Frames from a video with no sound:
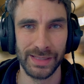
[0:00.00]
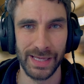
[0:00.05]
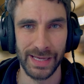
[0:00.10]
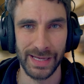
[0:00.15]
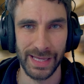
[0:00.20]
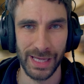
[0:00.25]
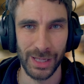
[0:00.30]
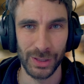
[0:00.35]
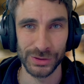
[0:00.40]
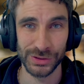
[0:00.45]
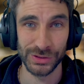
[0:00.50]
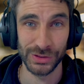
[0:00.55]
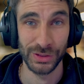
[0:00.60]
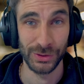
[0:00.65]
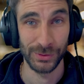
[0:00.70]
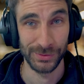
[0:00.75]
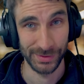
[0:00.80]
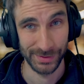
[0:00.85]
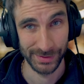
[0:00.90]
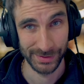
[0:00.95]
That cowl should
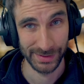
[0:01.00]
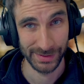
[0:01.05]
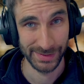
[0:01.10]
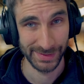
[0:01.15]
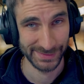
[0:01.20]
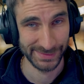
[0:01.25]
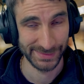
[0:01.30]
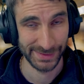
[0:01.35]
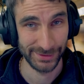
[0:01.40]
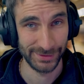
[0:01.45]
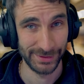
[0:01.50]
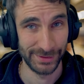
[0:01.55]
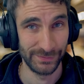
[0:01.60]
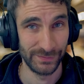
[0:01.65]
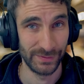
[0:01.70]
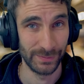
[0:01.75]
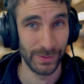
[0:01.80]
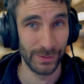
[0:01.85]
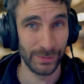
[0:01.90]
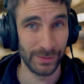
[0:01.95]
go on the exterior
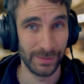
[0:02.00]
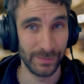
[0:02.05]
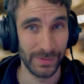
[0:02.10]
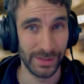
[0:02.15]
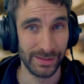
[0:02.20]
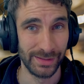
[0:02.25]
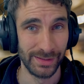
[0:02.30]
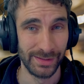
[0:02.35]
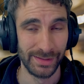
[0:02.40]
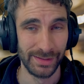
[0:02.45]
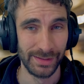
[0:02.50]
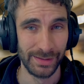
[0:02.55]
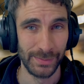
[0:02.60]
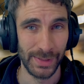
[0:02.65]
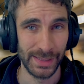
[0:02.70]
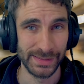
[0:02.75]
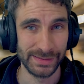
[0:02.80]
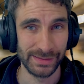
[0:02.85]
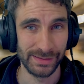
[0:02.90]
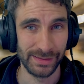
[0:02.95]
of the building, but
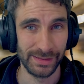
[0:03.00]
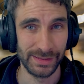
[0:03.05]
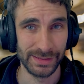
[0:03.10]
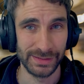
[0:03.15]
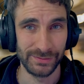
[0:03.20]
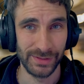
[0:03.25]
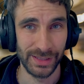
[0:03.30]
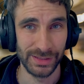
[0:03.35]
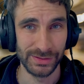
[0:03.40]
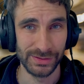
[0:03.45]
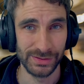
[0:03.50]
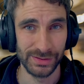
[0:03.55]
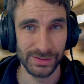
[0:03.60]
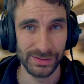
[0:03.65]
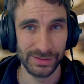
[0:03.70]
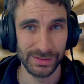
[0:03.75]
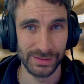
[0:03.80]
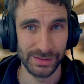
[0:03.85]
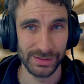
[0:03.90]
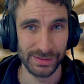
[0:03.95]
basically this range hood
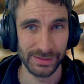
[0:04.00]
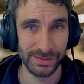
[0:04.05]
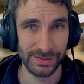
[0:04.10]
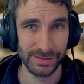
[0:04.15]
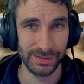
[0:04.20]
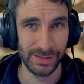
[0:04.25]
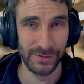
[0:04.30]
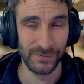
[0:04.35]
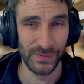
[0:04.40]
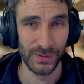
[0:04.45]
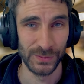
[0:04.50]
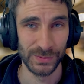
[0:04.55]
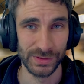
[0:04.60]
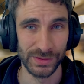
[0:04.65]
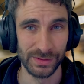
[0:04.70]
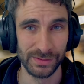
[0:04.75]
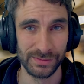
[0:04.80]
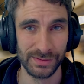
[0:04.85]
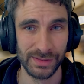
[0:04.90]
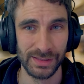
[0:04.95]
is just a
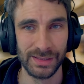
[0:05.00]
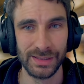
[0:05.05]
filter.